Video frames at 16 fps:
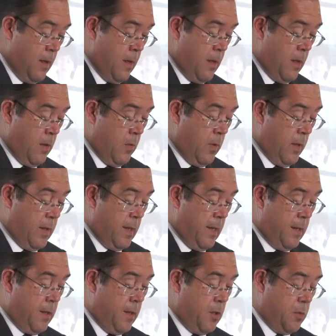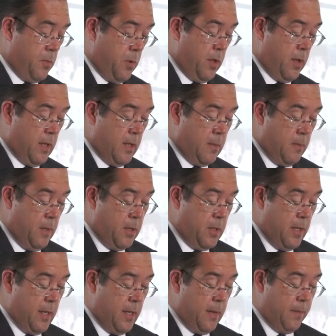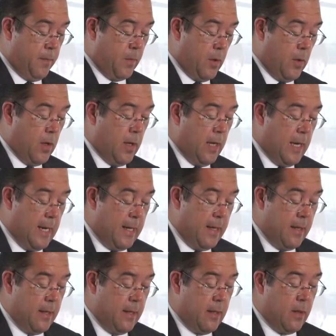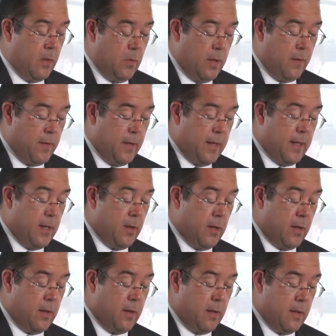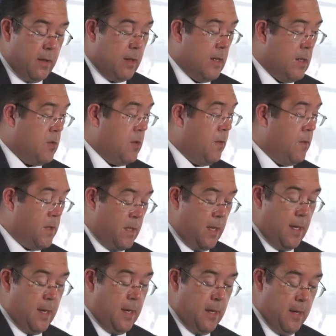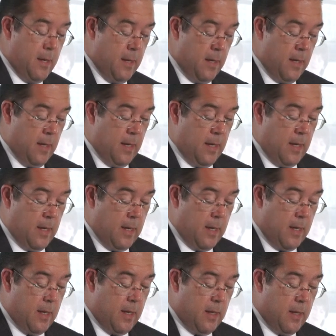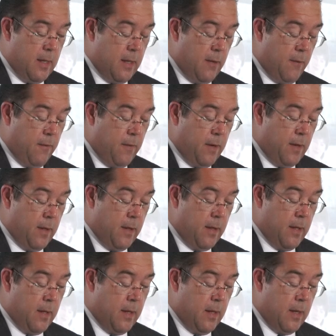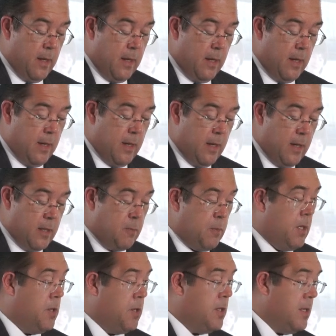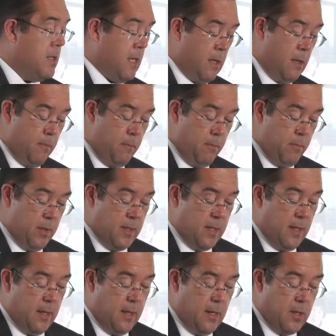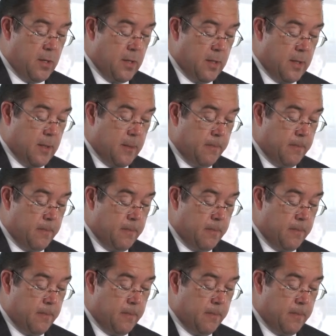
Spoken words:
with Heritage Malta especially, on land we have done a lot, as we've seen in the different speeches and presentations.